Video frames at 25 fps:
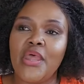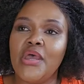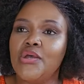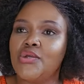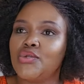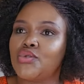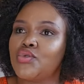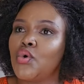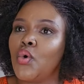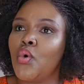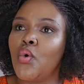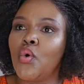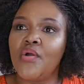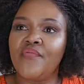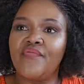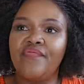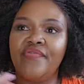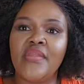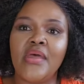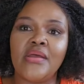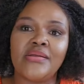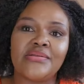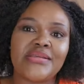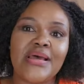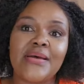so
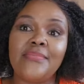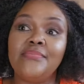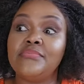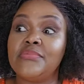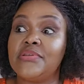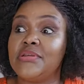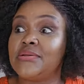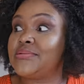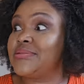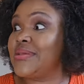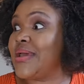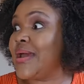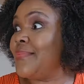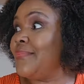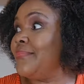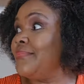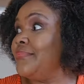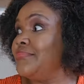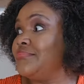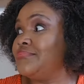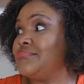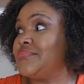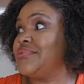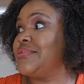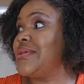some some
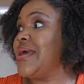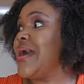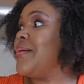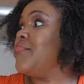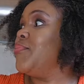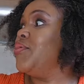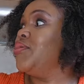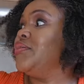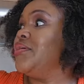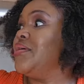somewhere